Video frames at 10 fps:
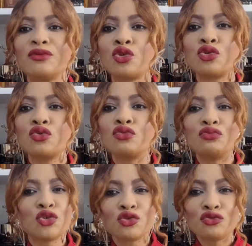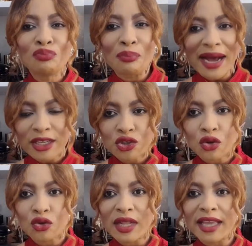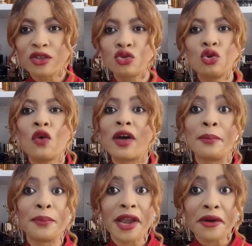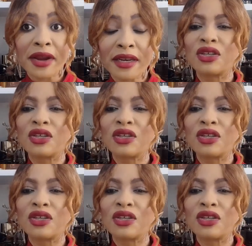too much or like too overbearing.